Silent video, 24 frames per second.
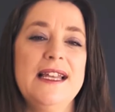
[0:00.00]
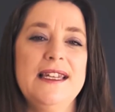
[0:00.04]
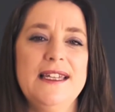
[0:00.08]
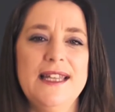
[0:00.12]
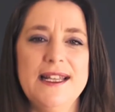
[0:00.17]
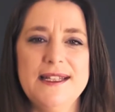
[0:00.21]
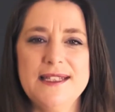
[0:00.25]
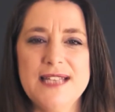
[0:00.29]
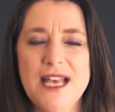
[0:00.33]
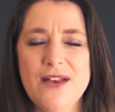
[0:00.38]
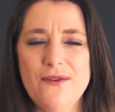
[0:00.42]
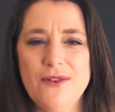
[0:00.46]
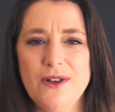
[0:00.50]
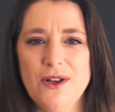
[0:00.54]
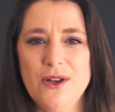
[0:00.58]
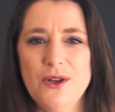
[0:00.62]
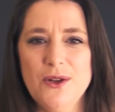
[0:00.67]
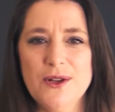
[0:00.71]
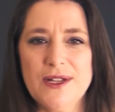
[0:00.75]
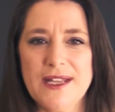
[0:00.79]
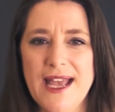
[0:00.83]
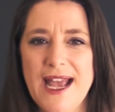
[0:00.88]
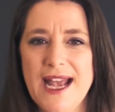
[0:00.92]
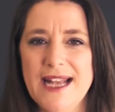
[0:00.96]
Let's have a
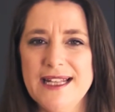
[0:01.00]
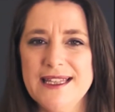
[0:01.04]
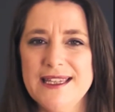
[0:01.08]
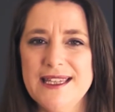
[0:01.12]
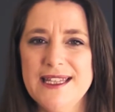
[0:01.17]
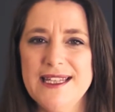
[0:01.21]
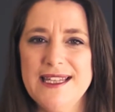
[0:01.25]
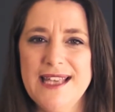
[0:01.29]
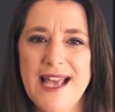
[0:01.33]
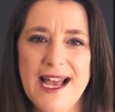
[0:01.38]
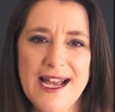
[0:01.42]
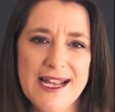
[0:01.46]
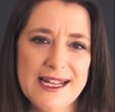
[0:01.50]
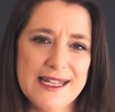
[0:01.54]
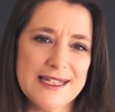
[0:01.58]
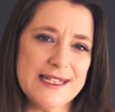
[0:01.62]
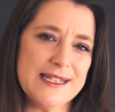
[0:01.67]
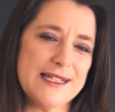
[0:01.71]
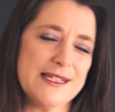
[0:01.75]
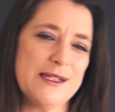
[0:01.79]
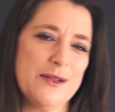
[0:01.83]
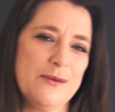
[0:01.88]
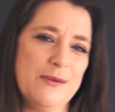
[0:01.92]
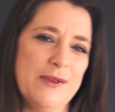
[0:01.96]
look at the
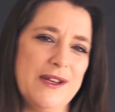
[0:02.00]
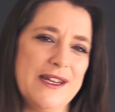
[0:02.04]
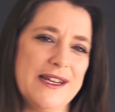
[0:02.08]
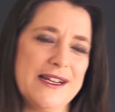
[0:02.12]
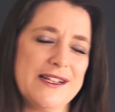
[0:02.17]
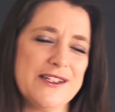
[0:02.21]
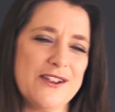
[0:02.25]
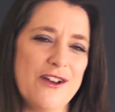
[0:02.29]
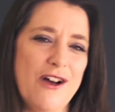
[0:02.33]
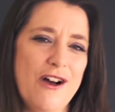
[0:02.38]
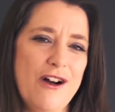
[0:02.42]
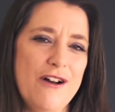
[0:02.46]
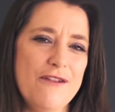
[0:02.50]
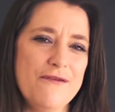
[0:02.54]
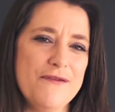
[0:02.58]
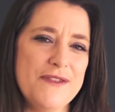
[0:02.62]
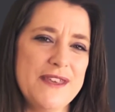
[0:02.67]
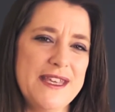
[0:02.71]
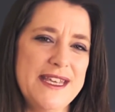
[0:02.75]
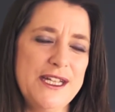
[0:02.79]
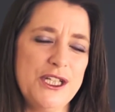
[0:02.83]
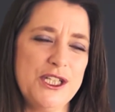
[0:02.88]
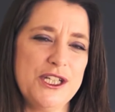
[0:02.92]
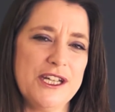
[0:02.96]
youngest siblings of
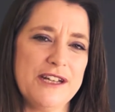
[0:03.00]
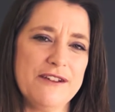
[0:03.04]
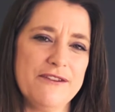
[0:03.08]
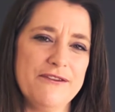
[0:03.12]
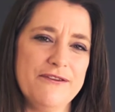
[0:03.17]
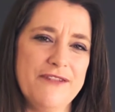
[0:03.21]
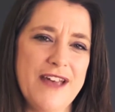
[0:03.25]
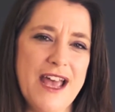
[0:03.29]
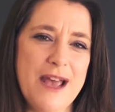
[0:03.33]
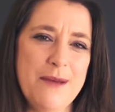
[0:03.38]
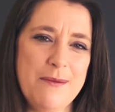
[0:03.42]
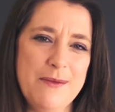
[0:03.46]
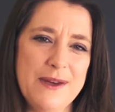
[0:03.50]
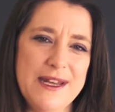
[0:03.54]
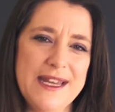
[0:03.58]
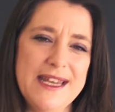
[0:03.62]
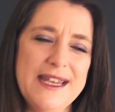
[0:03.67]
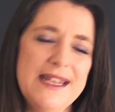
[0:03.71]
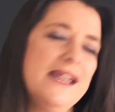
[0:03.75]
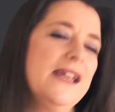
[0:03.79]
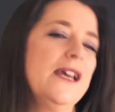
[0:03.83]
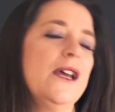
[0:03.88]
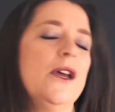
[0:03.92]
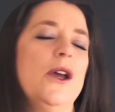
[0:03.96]
the I Ching
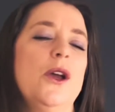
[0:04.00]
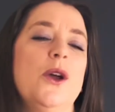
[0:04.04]
family.